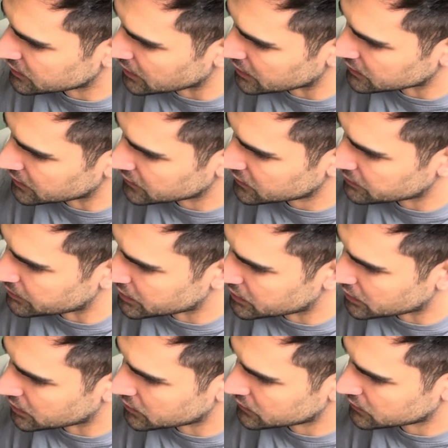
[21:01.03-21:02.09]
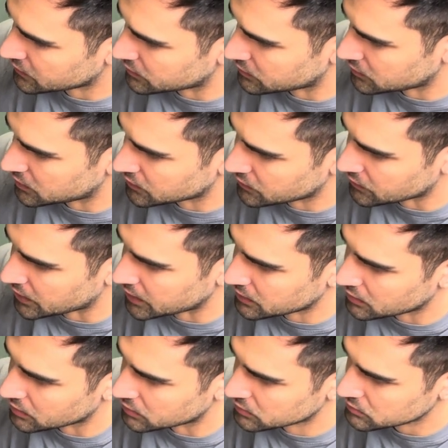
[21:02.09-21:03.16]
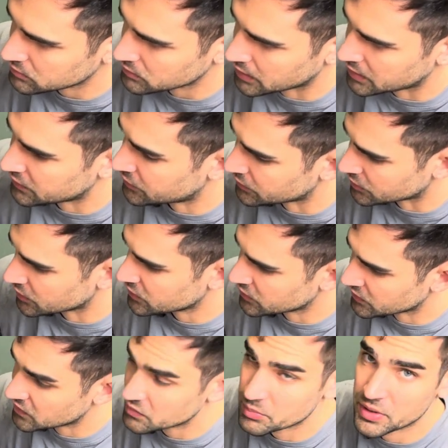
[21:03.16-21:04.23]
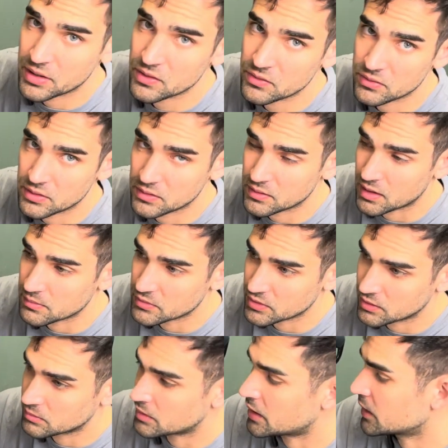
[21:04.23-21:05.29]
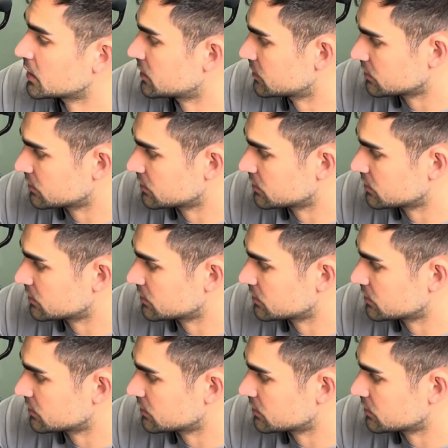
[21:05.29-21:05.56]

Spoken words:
like this, because in a triathlon, and if you're not so experienced with a time trial bike,